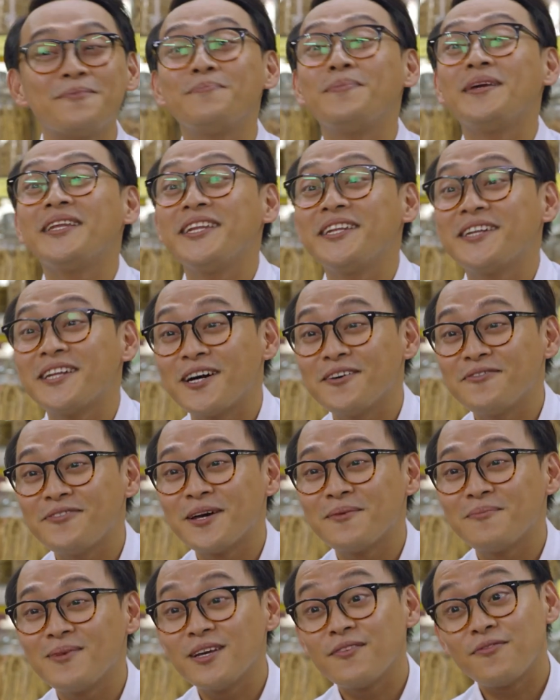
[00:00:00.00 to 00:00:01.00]
Been in our
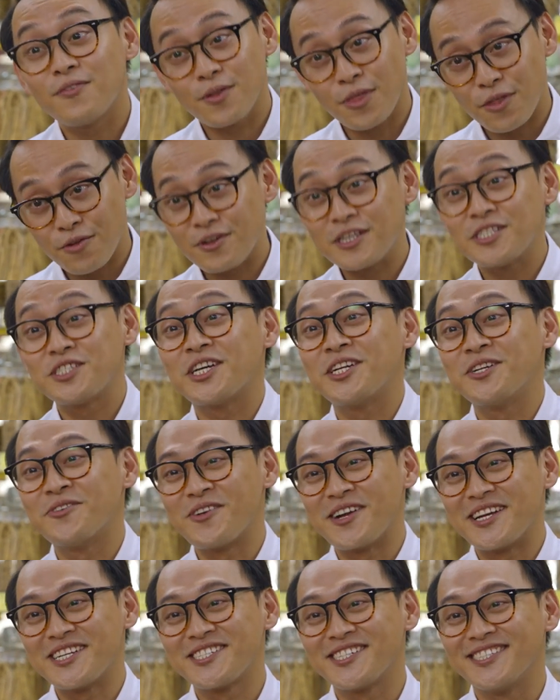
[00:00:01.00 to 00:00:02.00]
family for 3
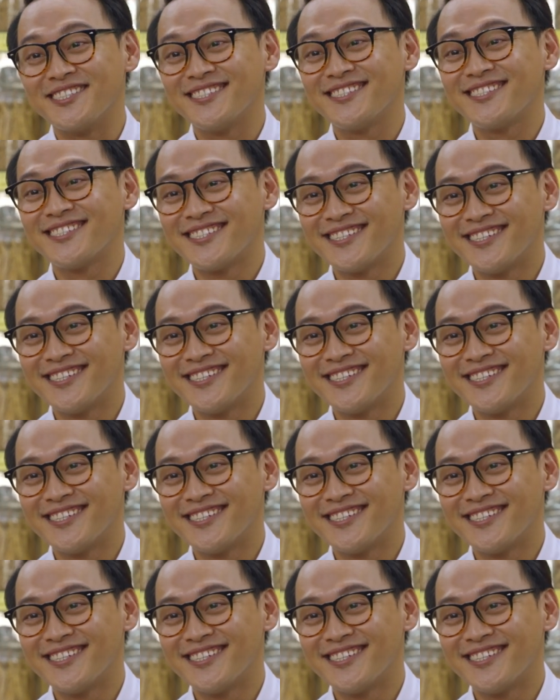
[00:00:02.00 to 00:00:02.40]
generations.